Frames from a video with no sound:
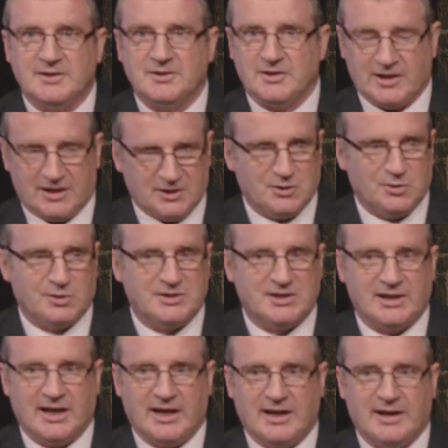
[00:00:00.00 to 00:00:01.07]
So thank you once
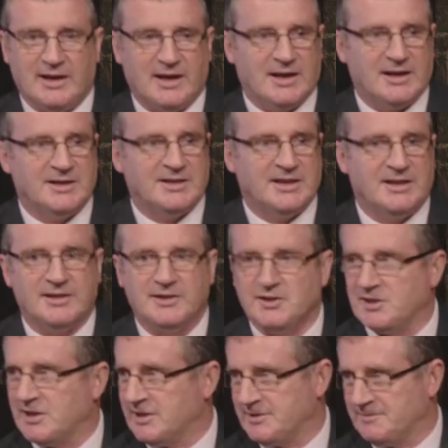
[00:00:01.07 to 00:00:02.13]
again, and good
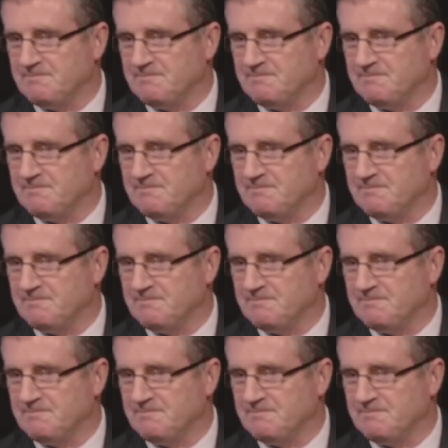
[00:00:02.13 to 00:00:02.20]
night.